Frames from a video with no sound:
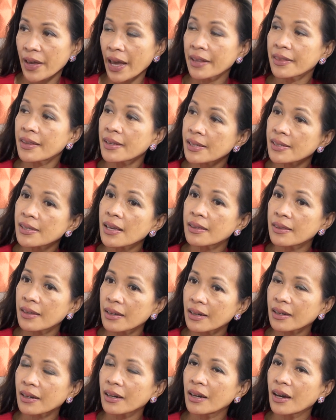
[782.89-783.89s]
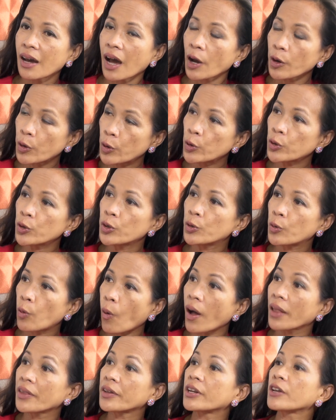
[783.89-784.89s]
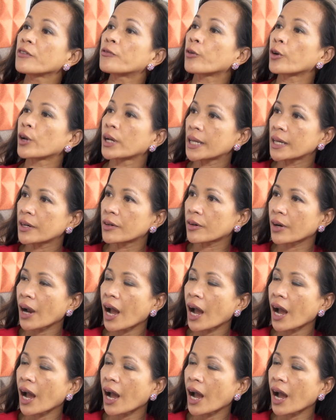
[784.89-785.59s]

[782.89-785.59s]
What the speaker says: And this is, I think, a good quality for a leader.